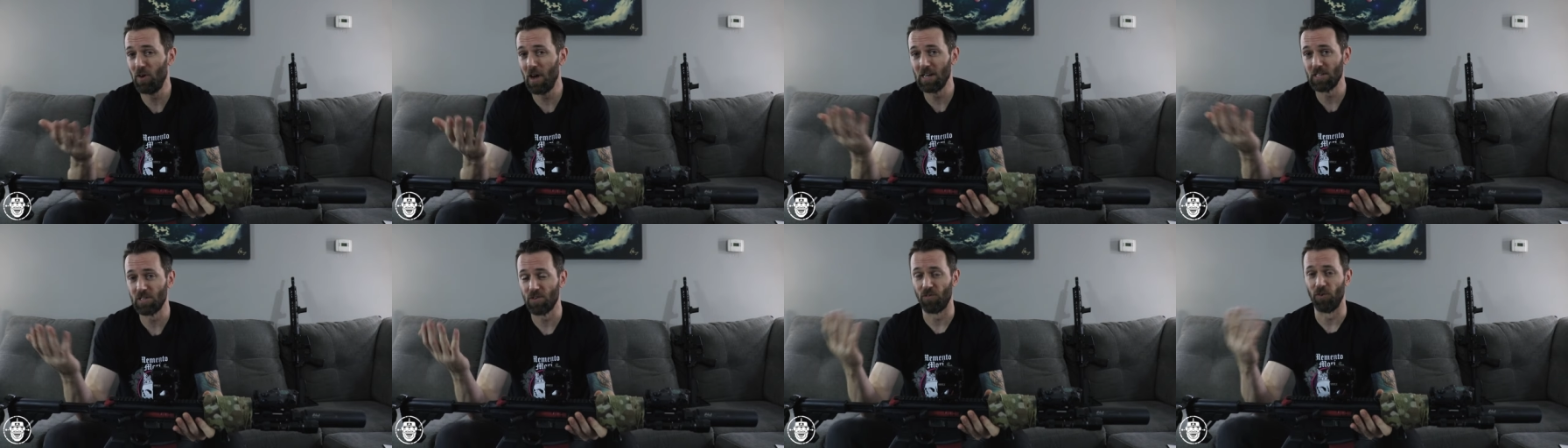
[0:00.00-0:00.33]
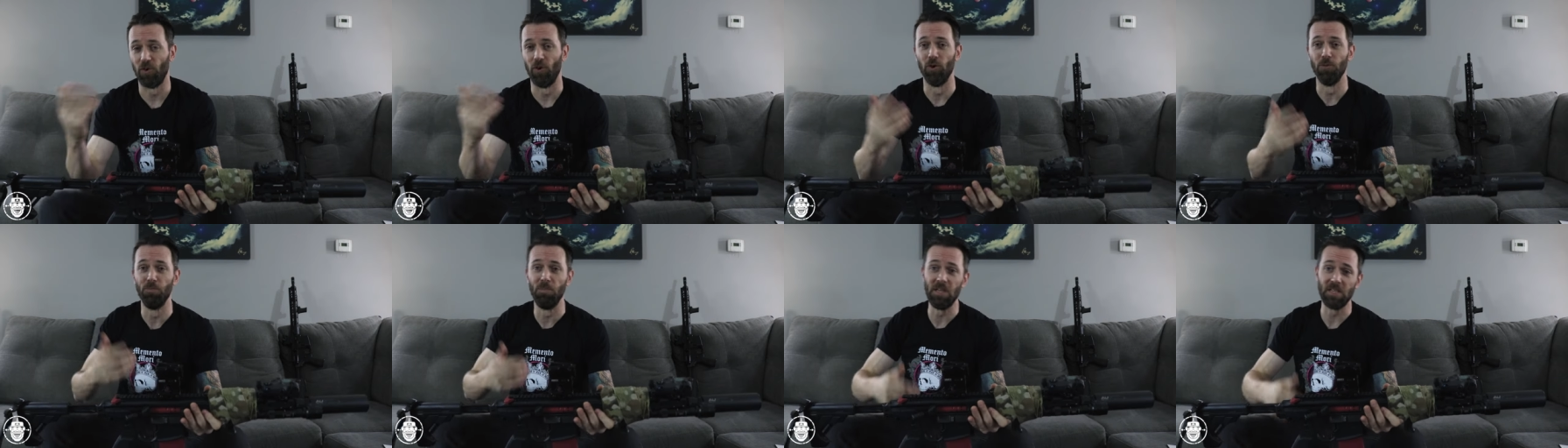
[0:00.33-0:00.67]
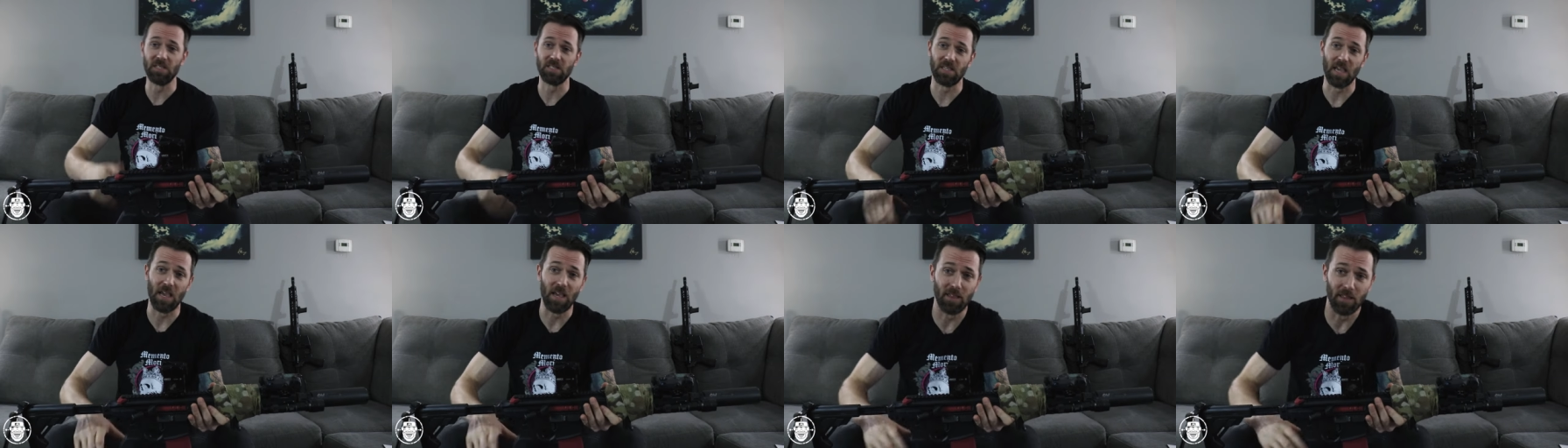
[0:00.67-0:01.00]
guys have heard me
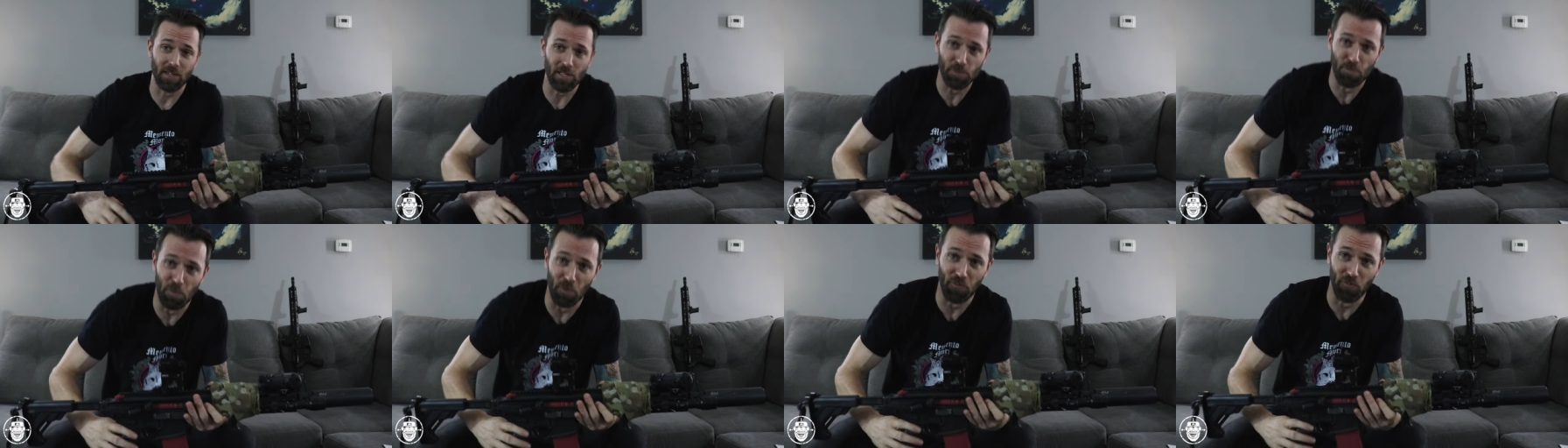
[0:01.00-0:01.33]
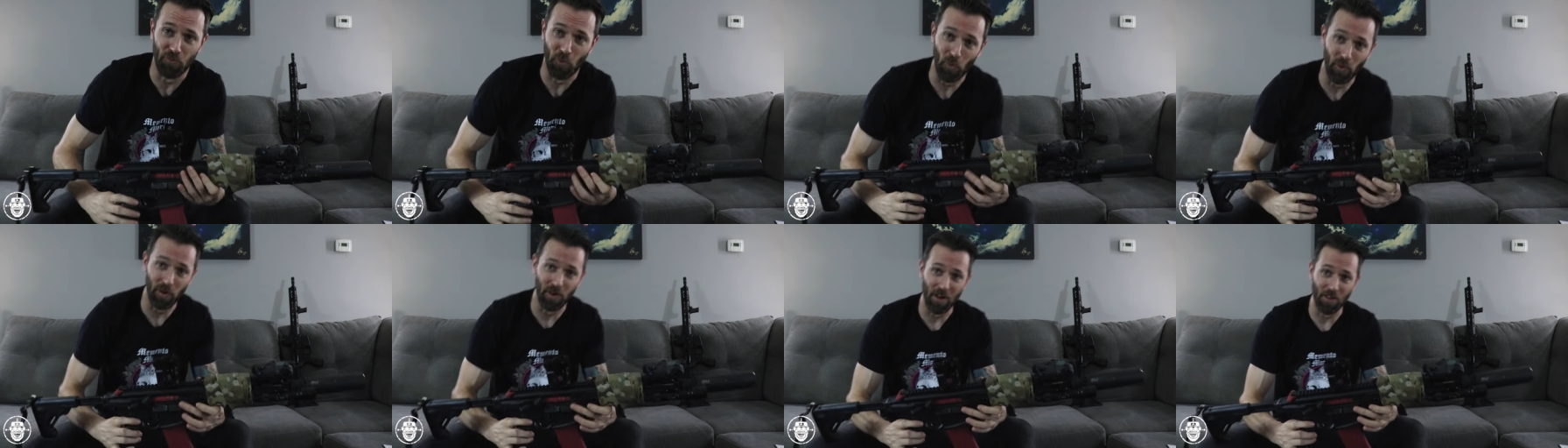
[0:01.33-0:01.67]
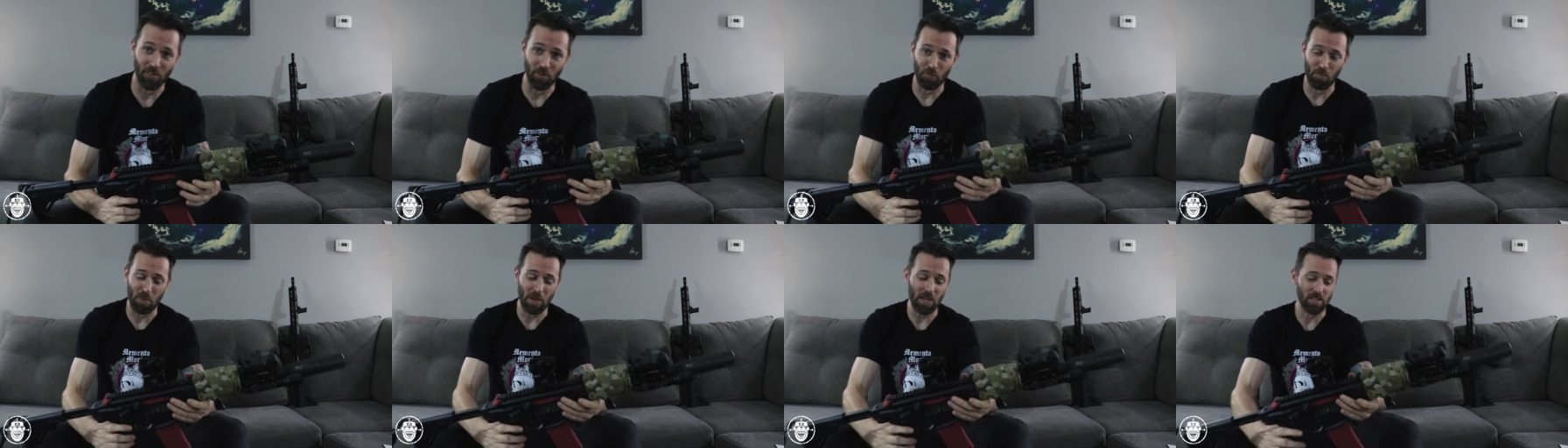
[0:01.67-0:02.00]
say this before in
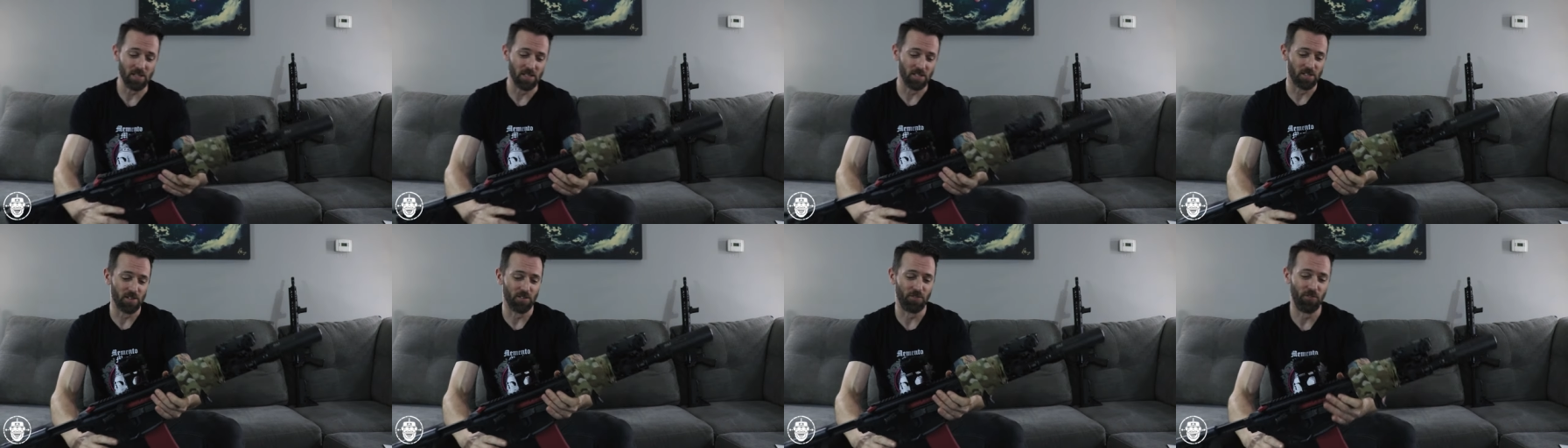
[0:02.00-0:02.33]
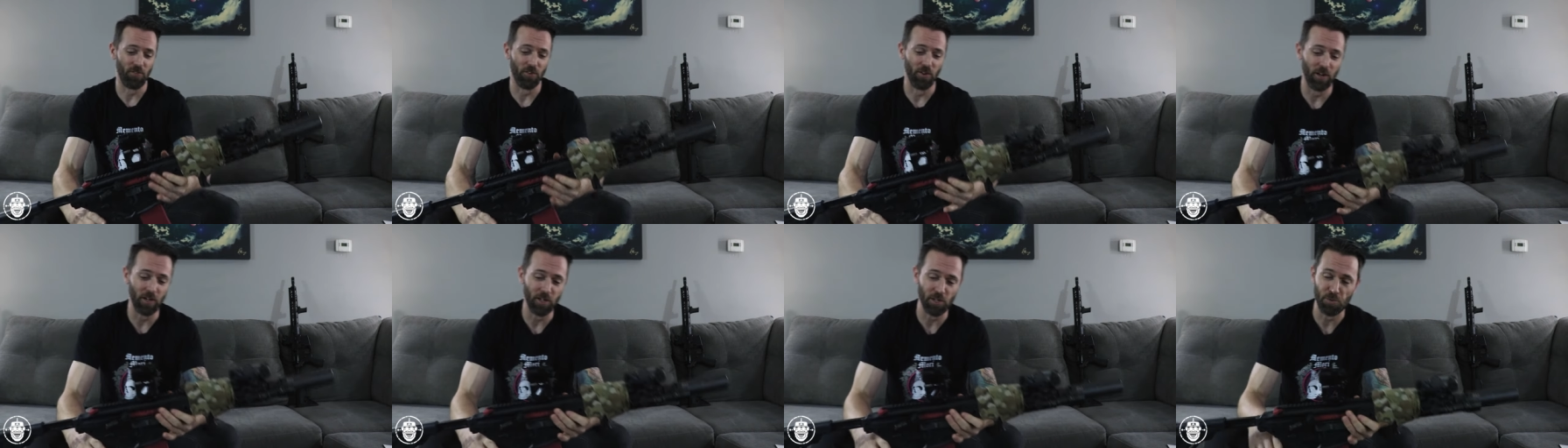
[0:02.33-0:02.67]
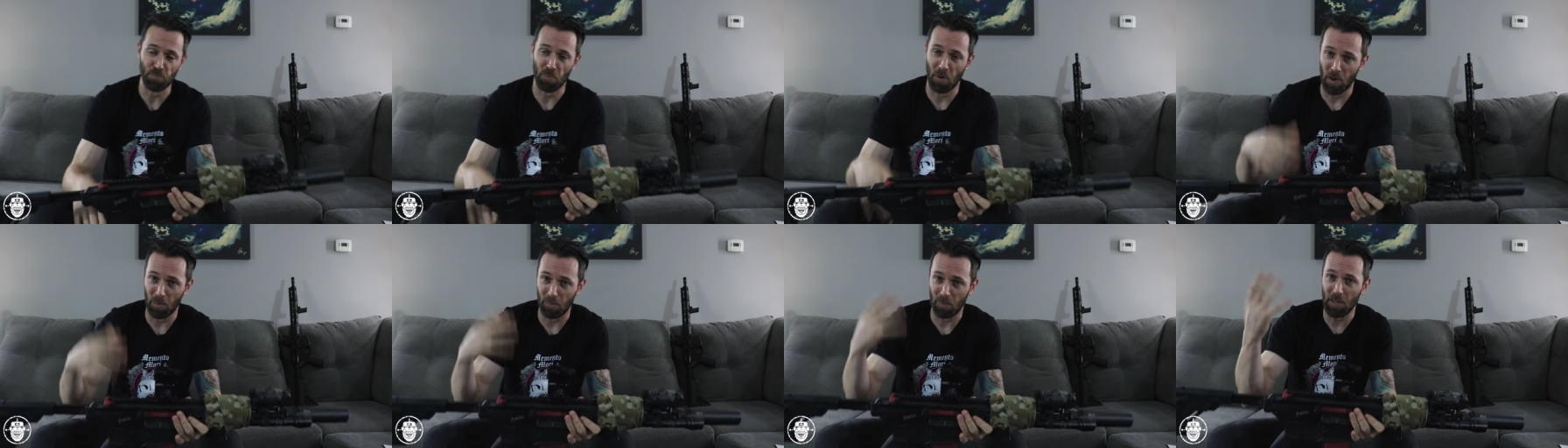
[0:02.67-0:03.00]
other pieces of
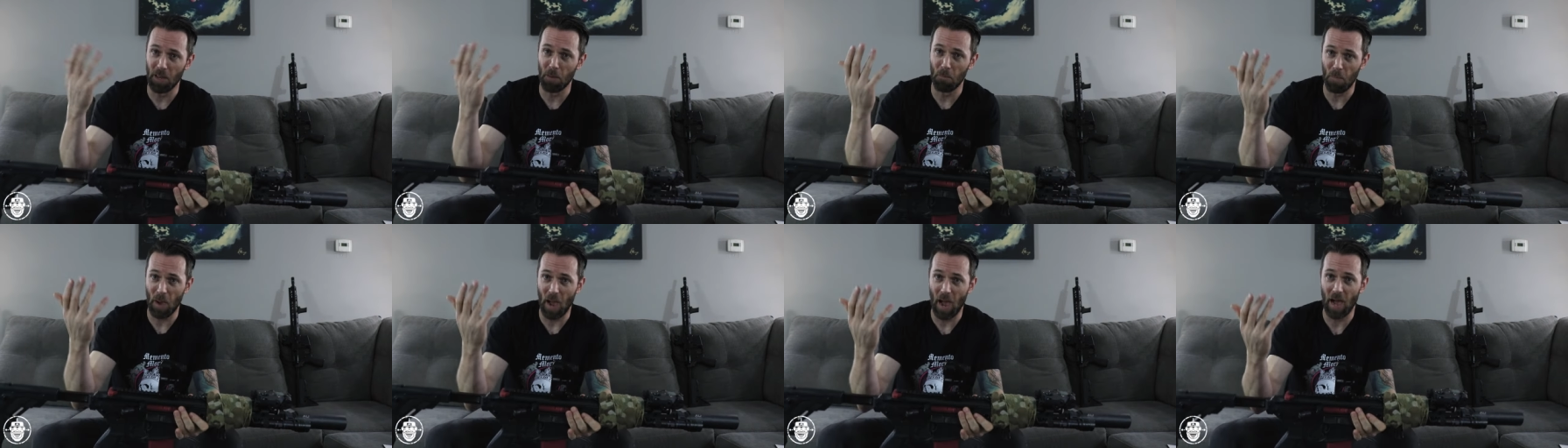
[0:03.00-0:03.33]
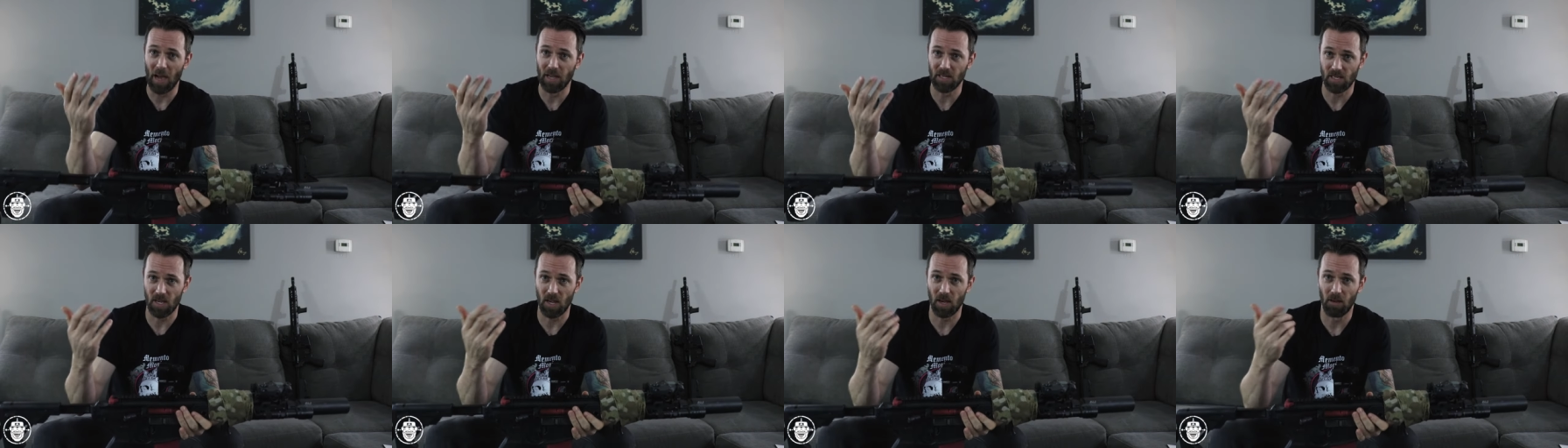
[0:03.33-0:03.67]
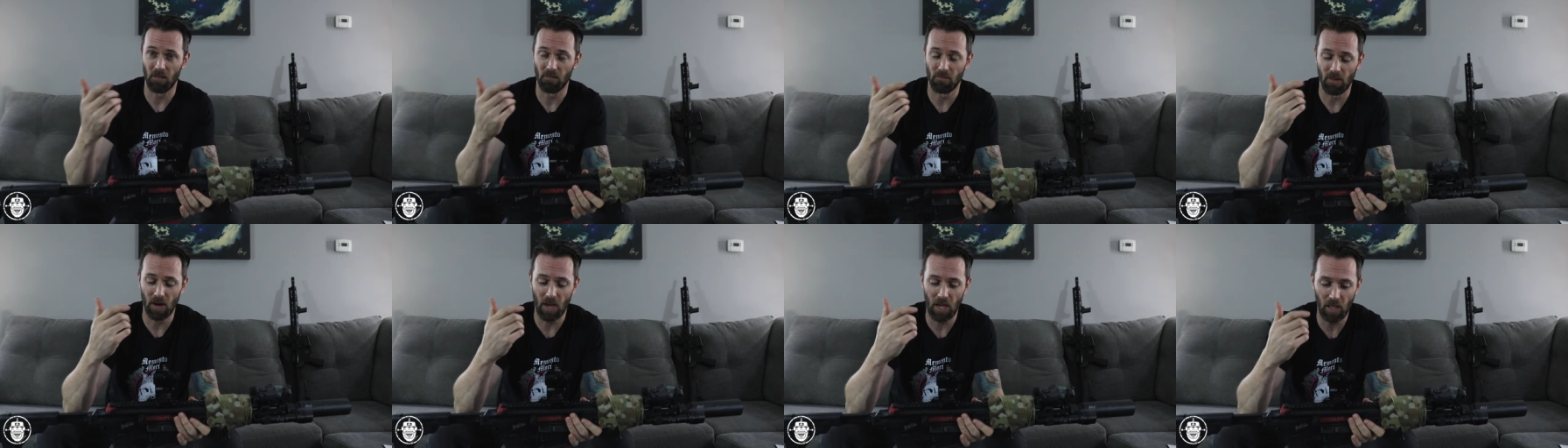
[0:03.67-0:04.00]
footage, probably in passing,
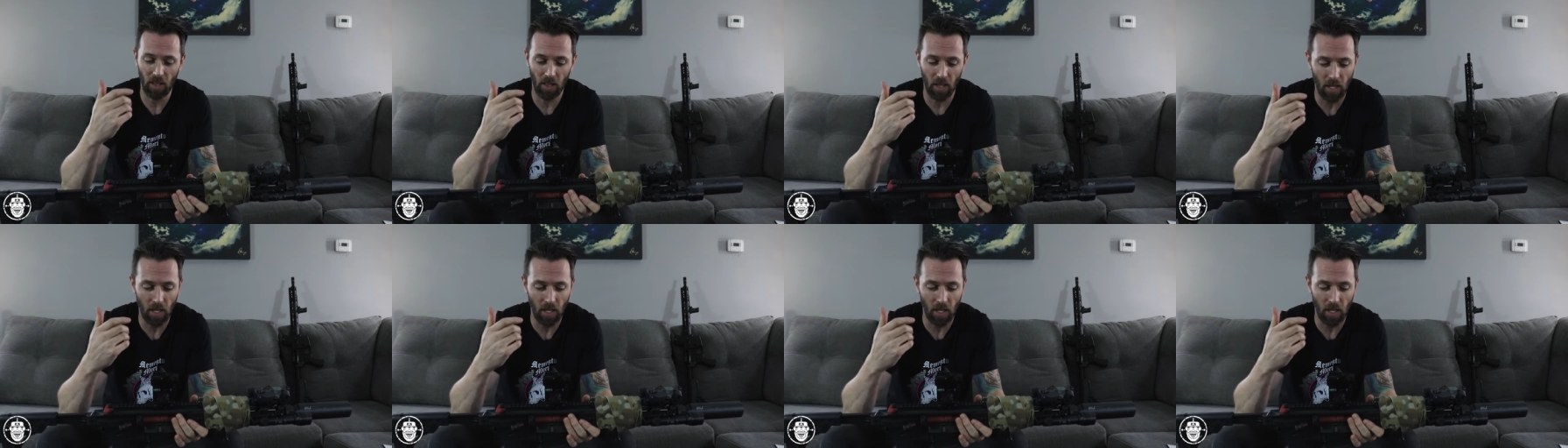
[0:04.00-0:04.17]
right?